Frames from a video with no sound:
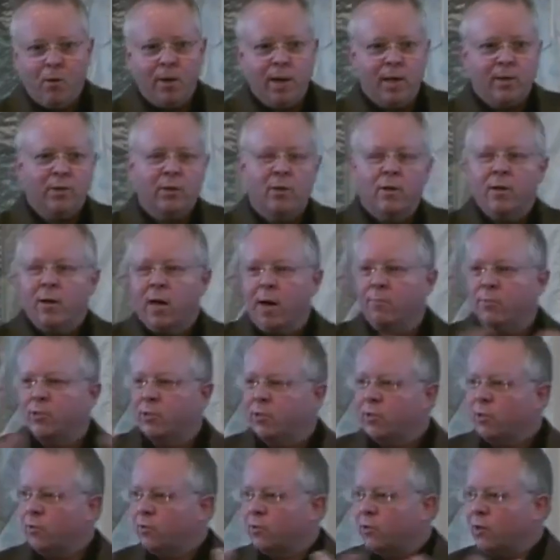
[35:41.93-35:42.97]
So I'm
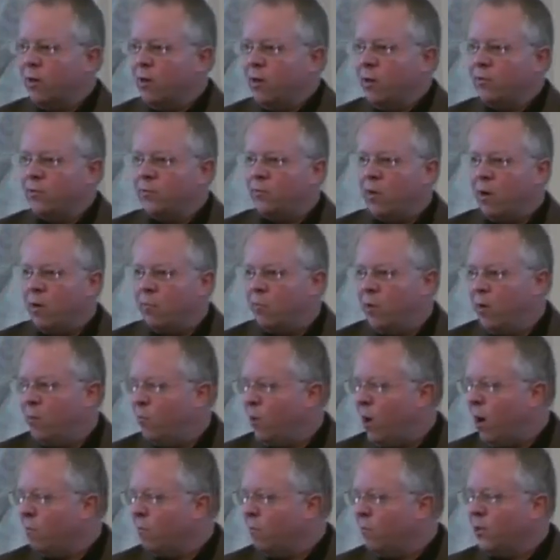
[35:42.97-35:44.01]
so sorry. We
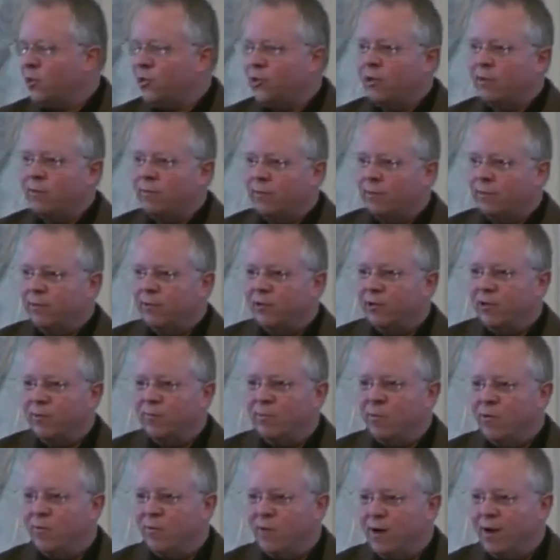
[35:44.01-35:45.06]
probably should
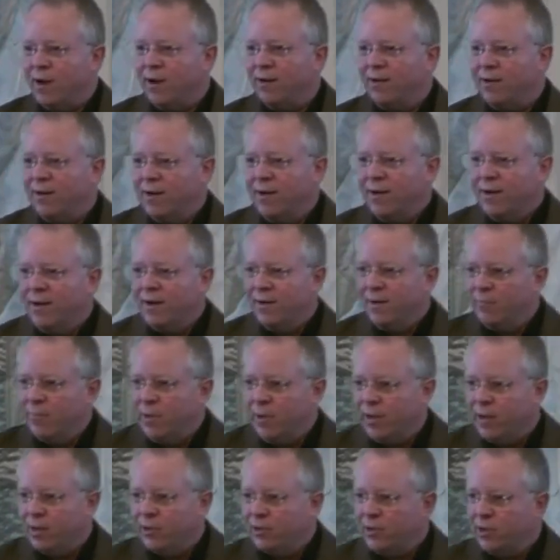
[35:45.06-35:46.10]
move on
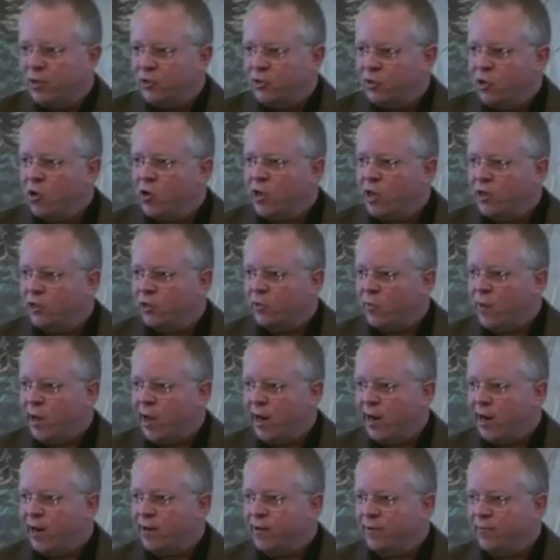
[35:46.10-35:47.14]
because there's cookies
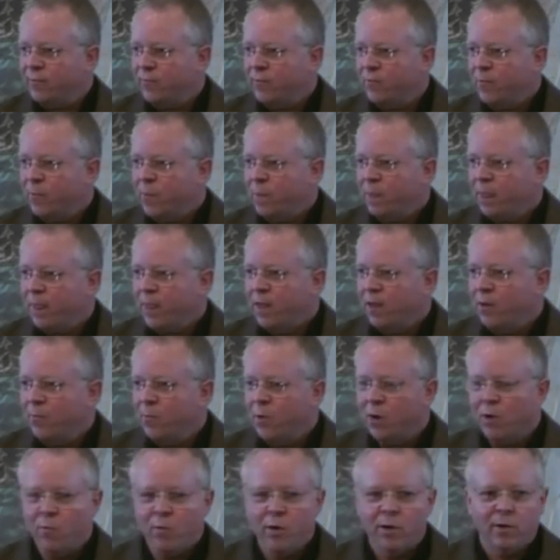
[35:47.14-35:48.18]
awaiting.
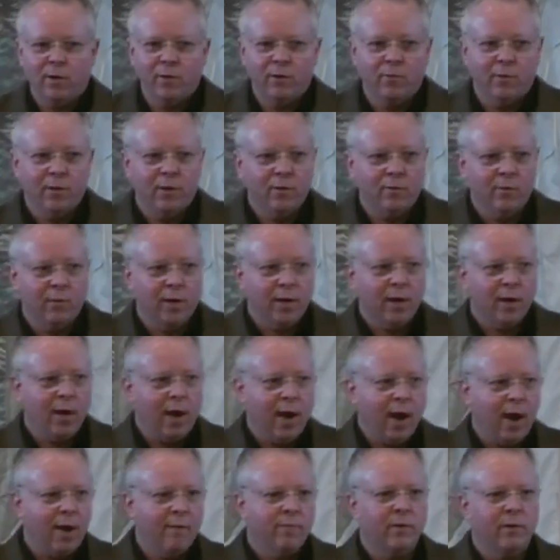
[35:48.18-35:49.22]
But we're going to
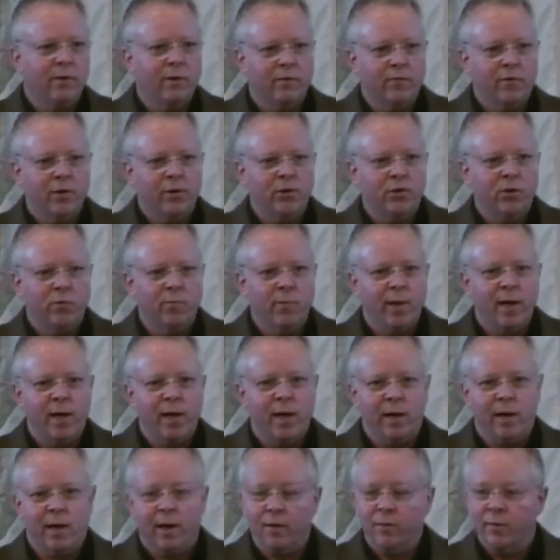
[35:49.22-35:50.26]
have an official
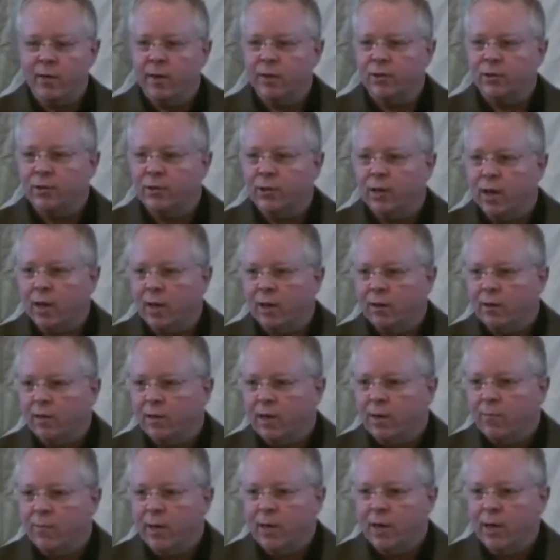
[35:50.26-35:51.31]
meeting on this
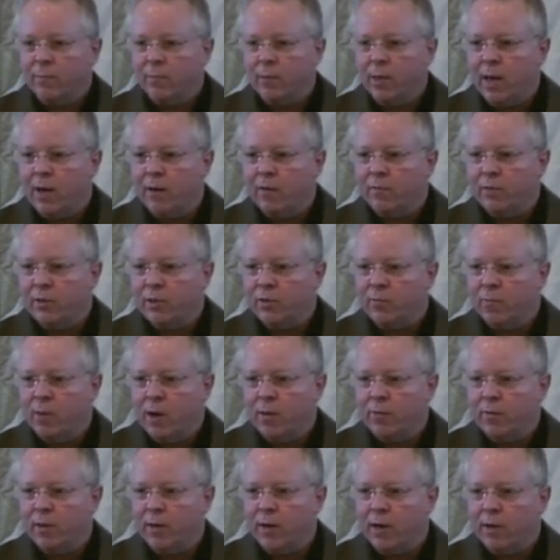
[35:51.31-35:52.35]
coming up later this
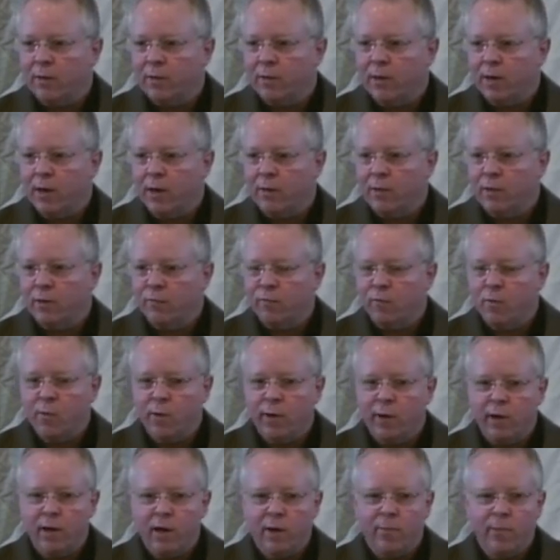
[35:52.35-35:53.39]
month, and I'll look
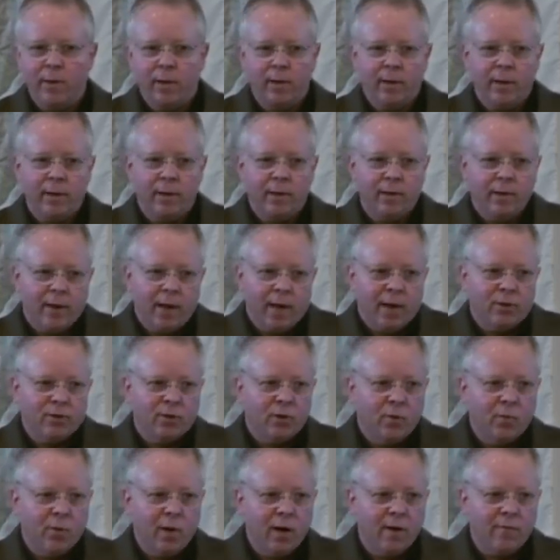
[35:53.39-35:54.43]
forward to helping to
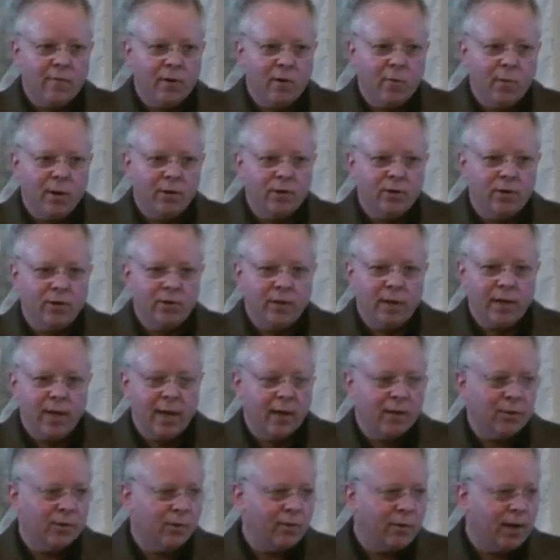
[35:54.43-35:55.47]
answer whatever questions I
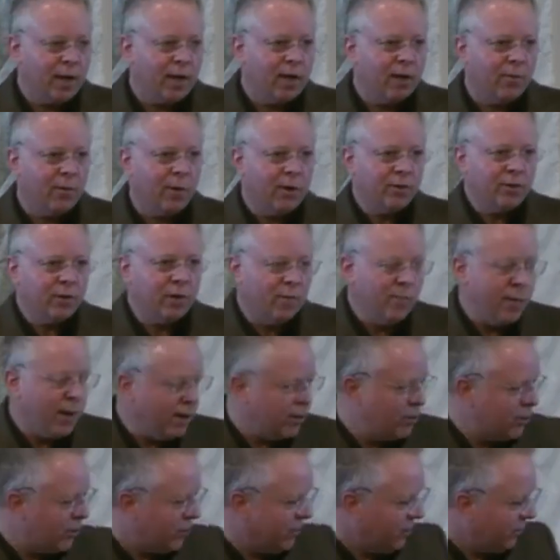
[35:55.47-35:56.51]
can. So thank you all so
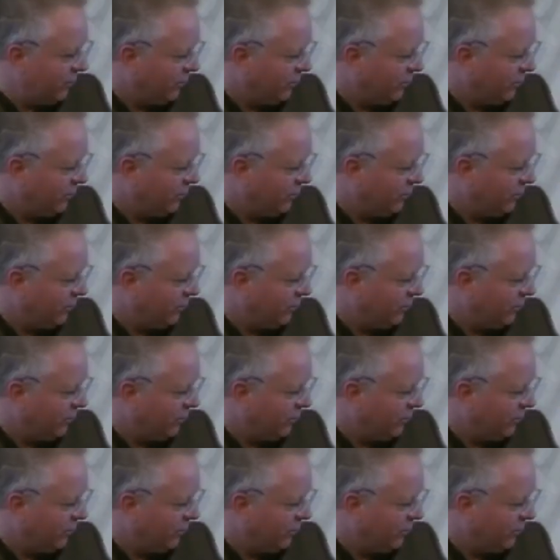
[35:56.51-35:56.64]
much.